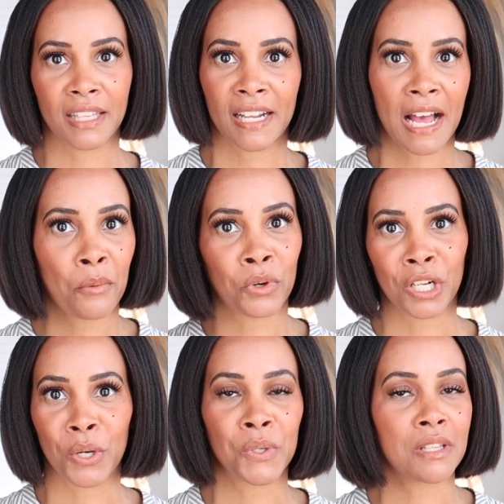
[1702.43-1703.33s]
that. I want to
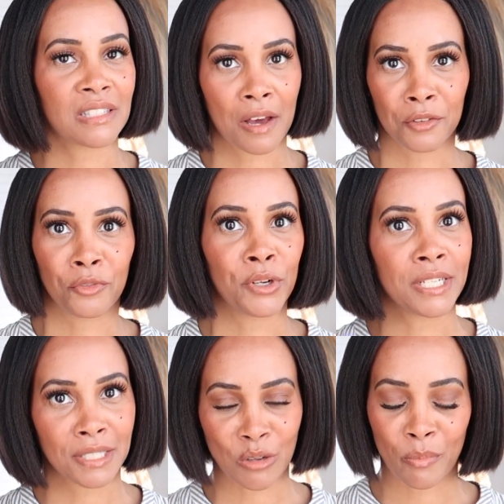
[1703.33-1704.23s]
go to the south of
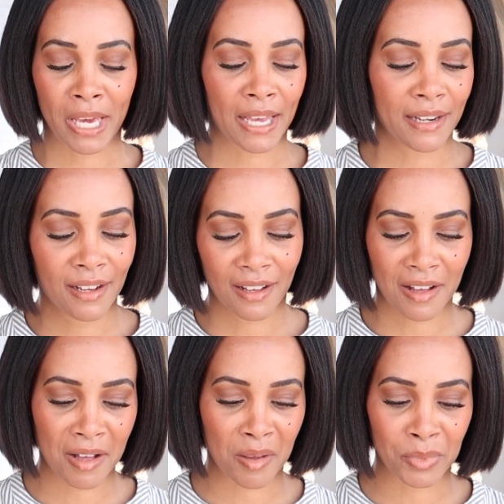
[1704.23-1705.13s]
France so bad.
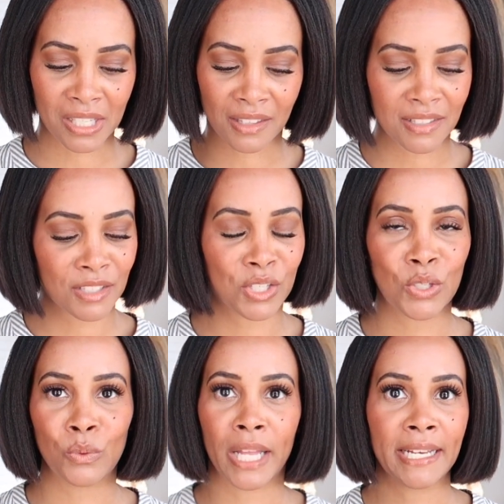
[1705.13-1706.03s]
Um, but yeah, this is a
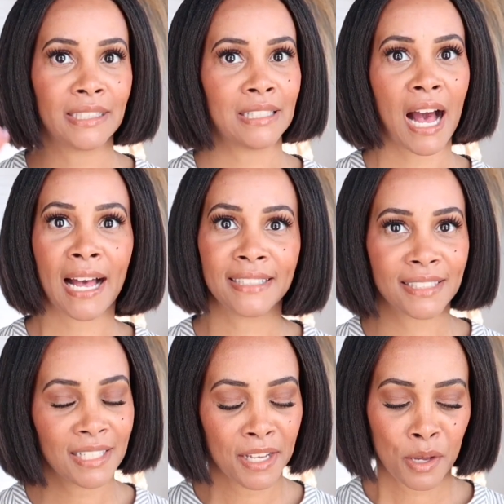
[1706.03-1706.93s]
cute like, yacht,
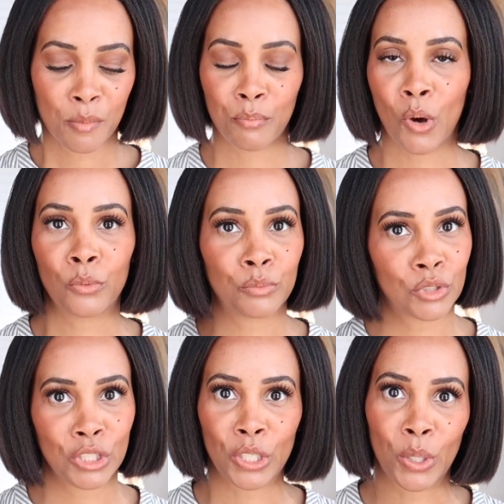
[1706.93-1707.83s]
boat,
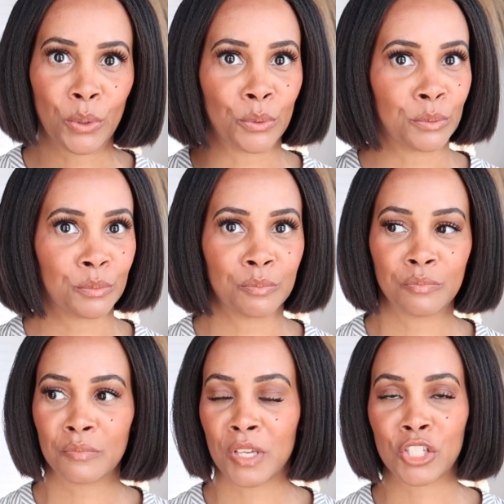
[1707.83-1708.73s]
you know,
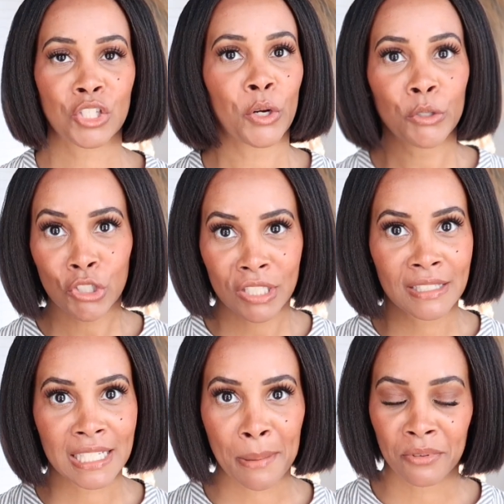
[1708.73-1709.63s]

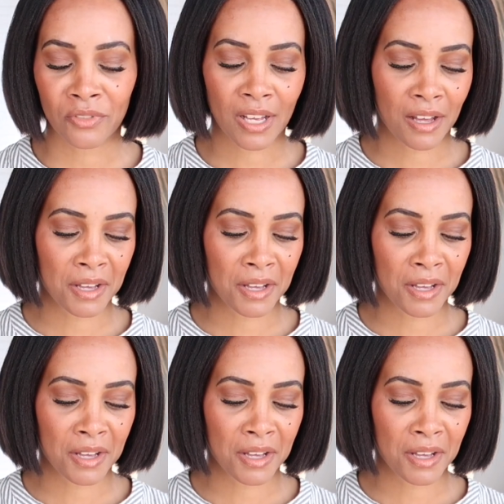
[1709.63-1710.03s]
excursion type of a